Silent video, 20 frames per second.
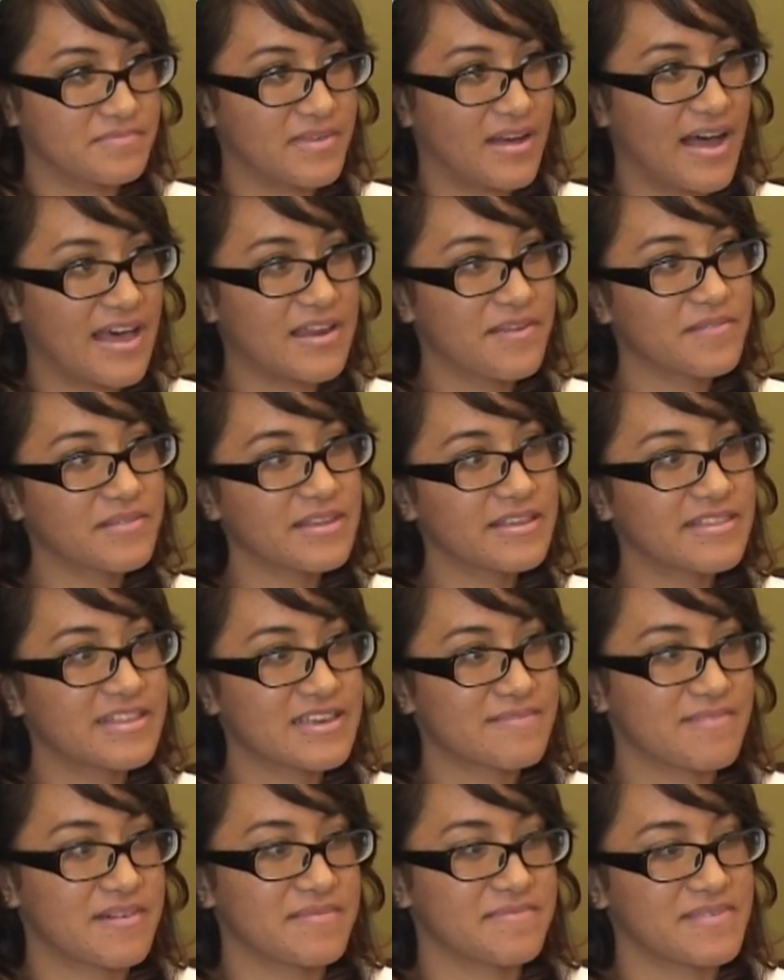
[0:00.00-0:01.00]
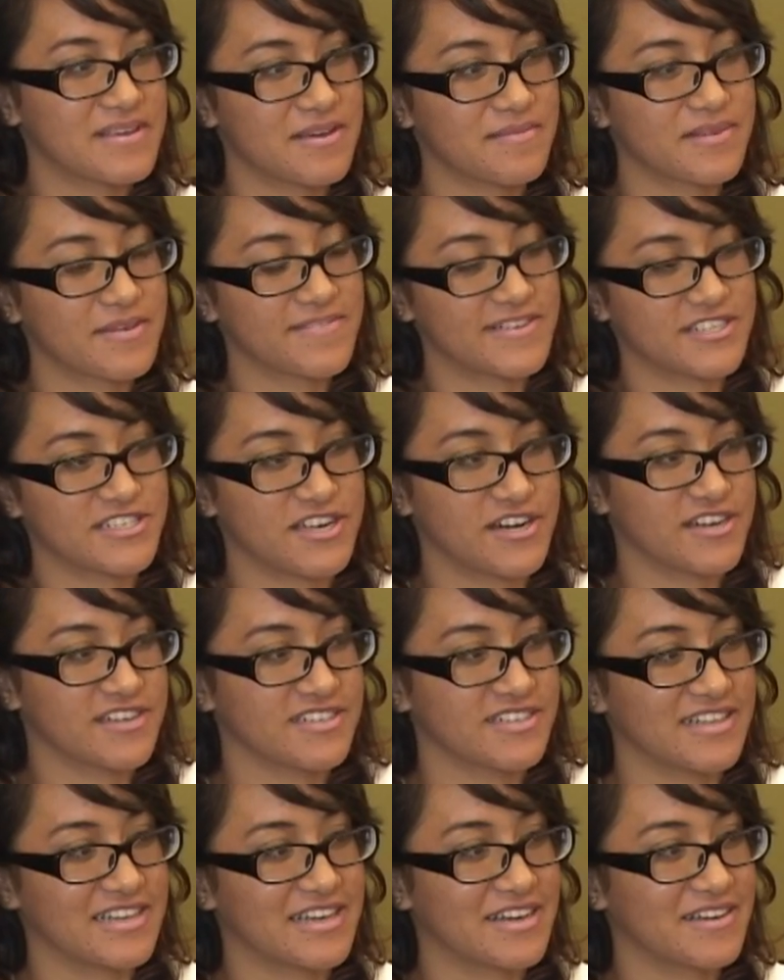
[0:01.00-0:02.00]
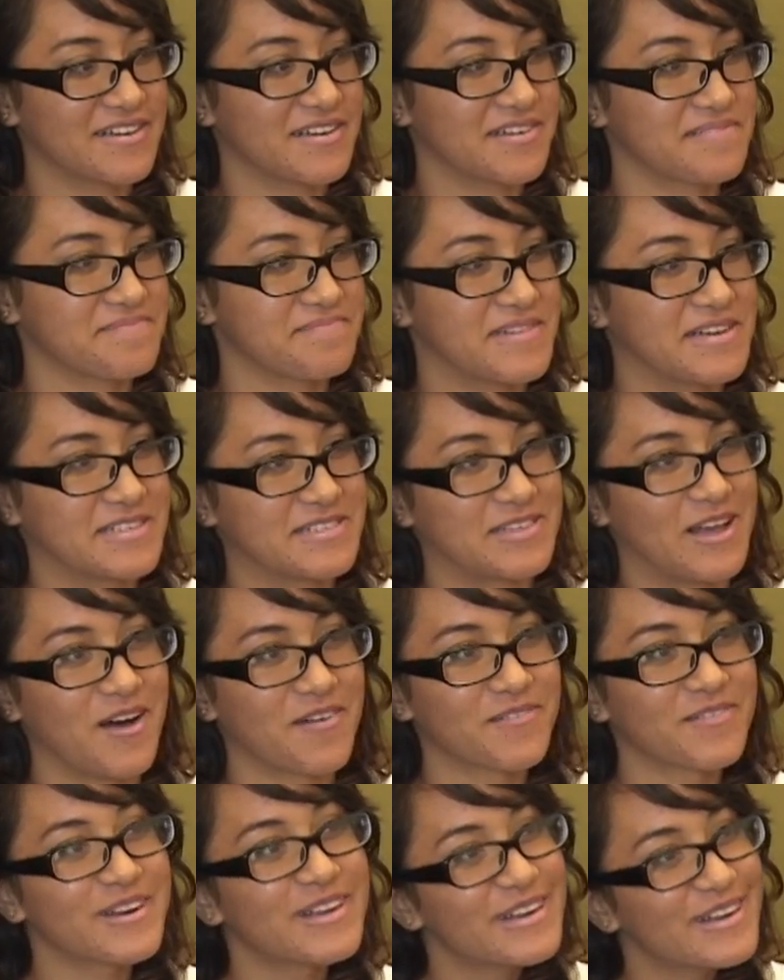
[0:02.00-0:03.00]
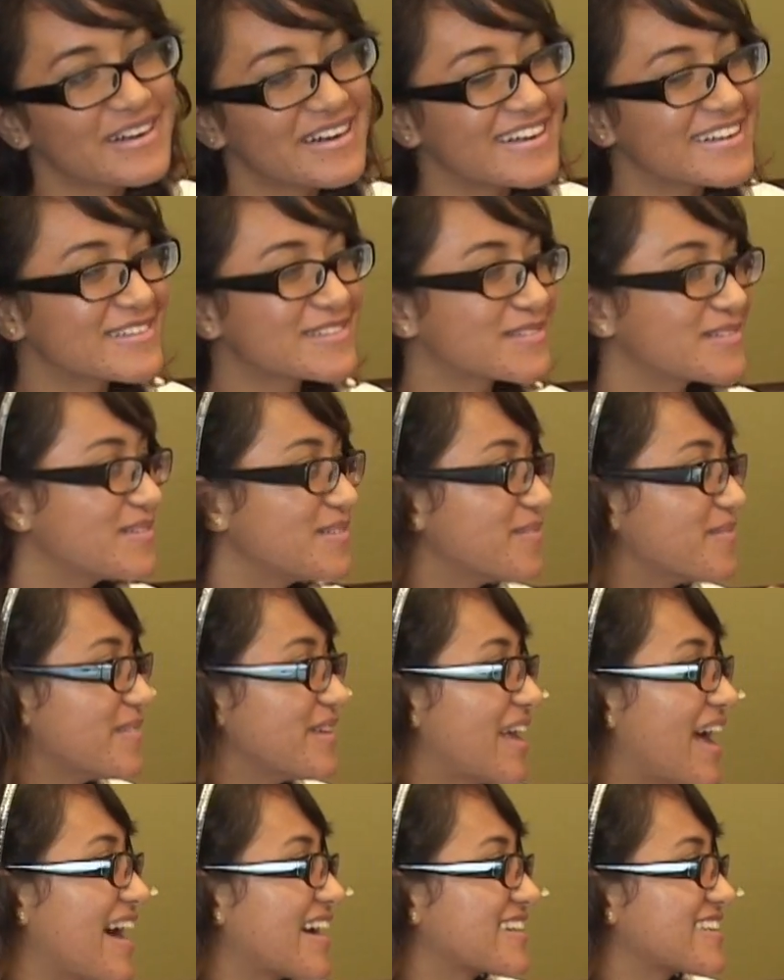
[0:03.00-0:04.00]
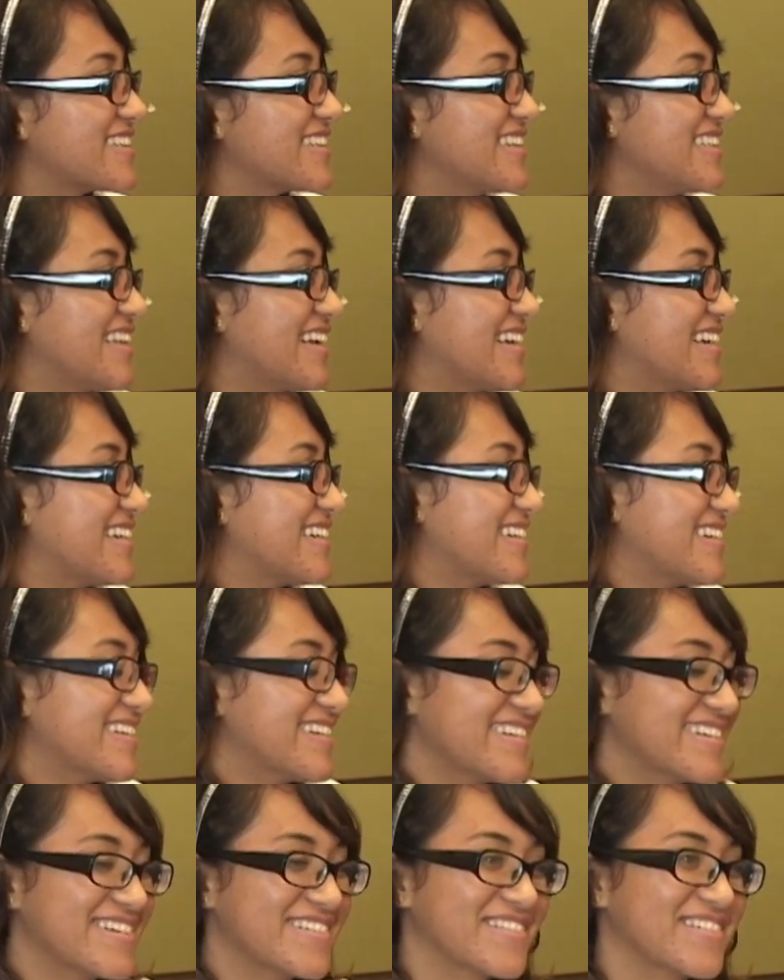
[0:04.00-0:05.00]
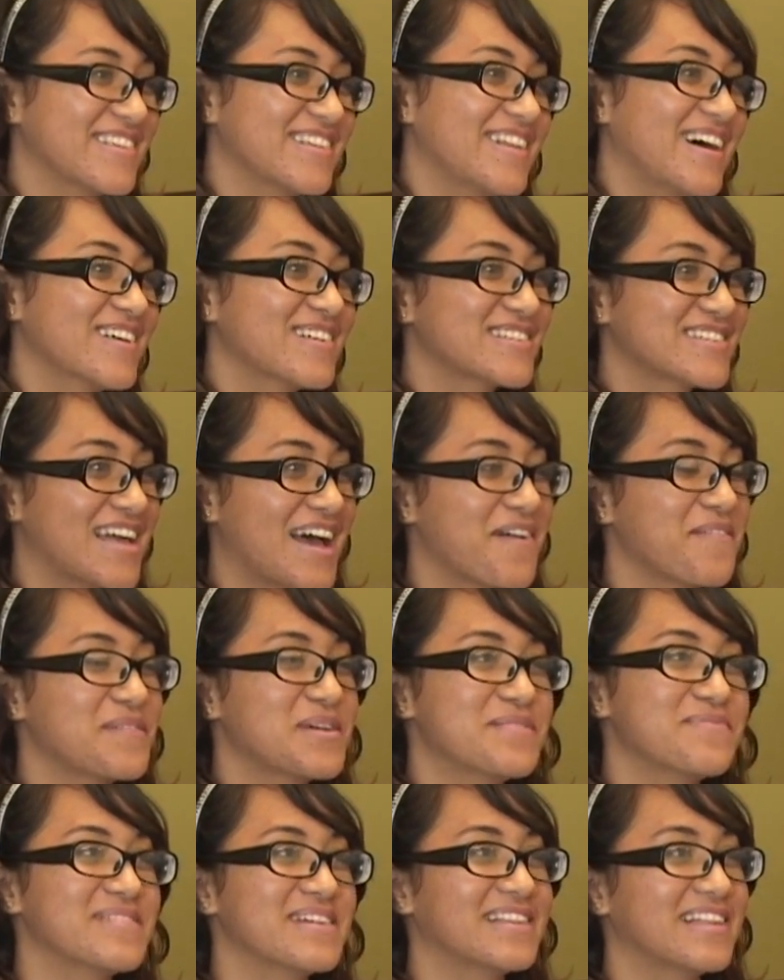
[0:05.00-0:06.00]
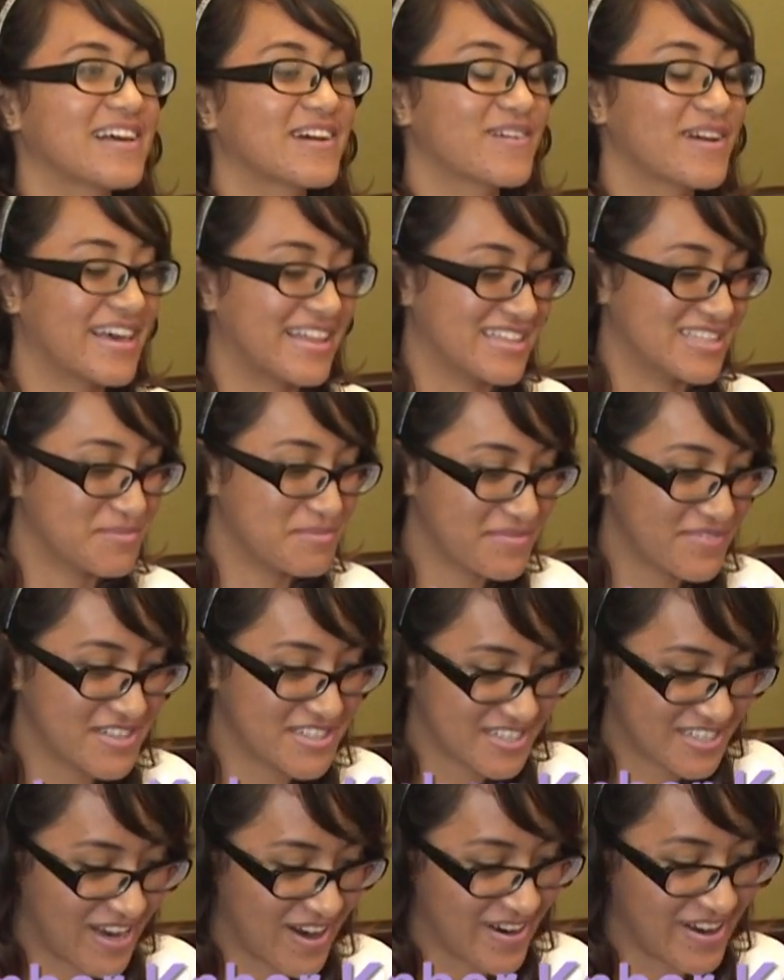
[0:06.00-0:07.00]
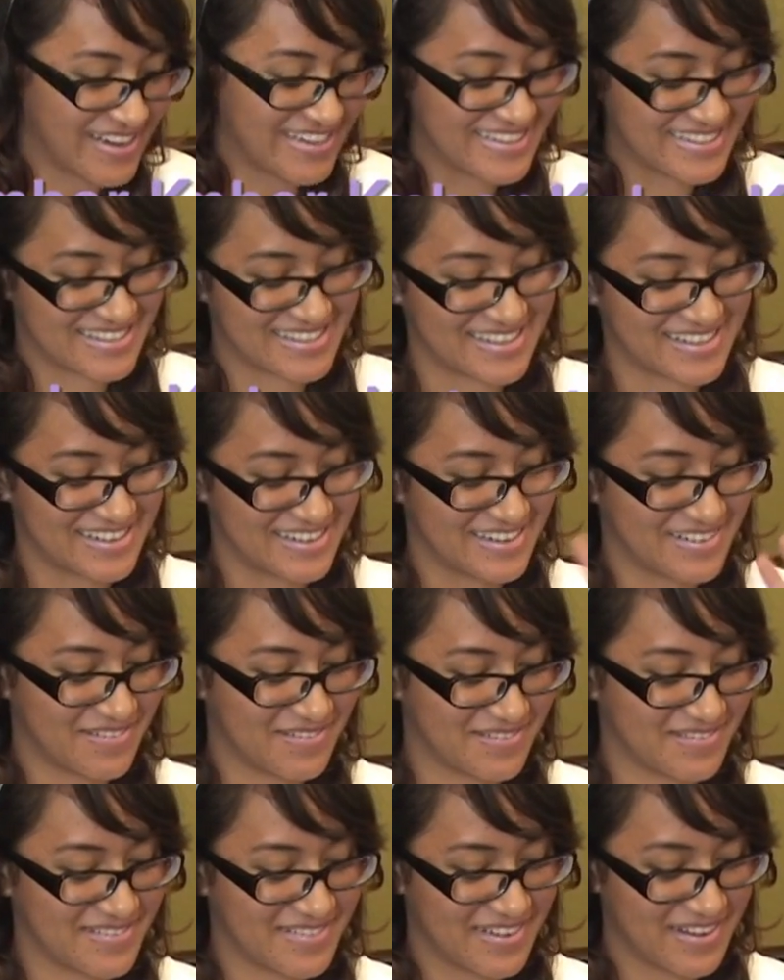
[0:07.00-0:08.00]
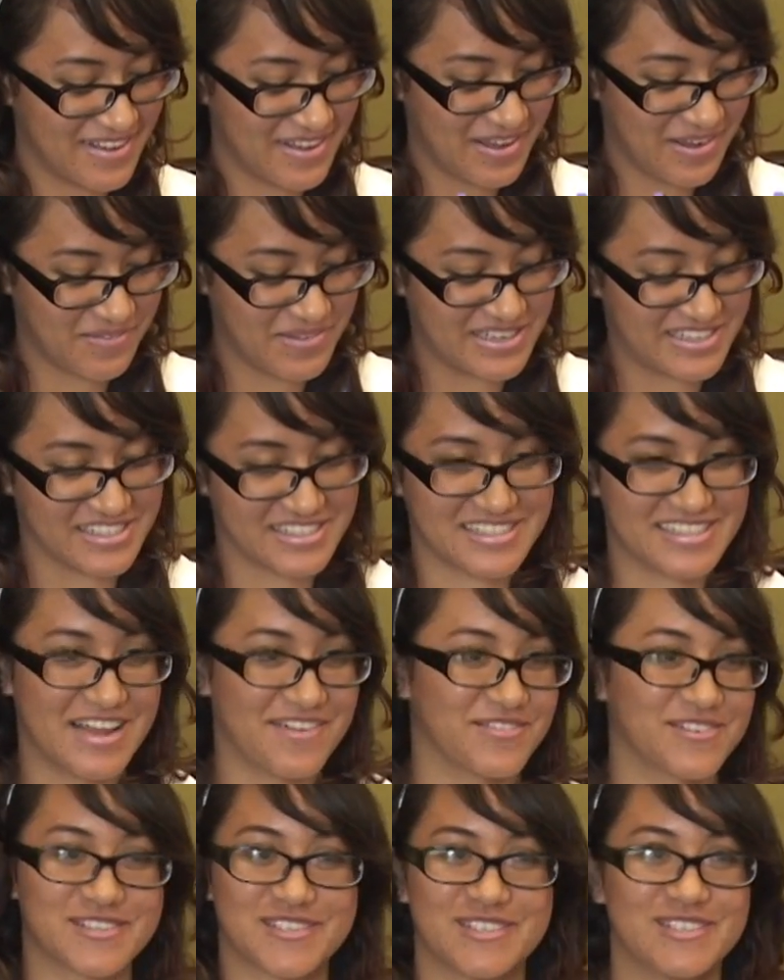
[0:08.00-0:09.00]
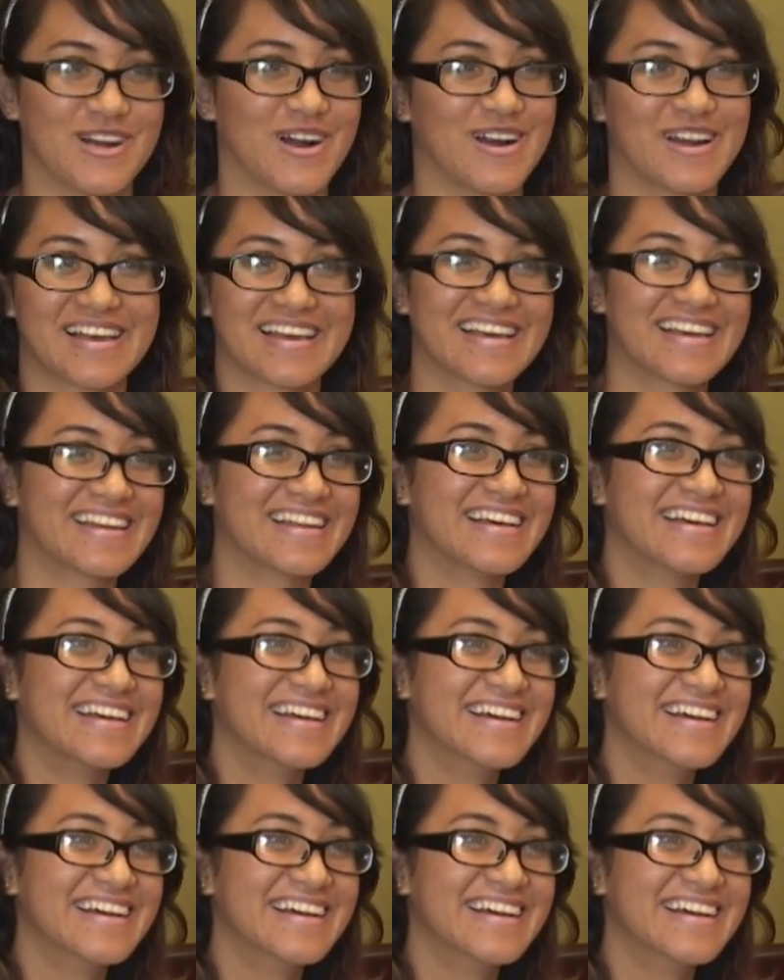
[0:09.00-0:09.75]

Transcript: I didn't really think about becoming a vegetarian until like my sophomore year in high school. We actually like, for the longest time, we'd be like, hey, let's be vegetarians, and we just never started.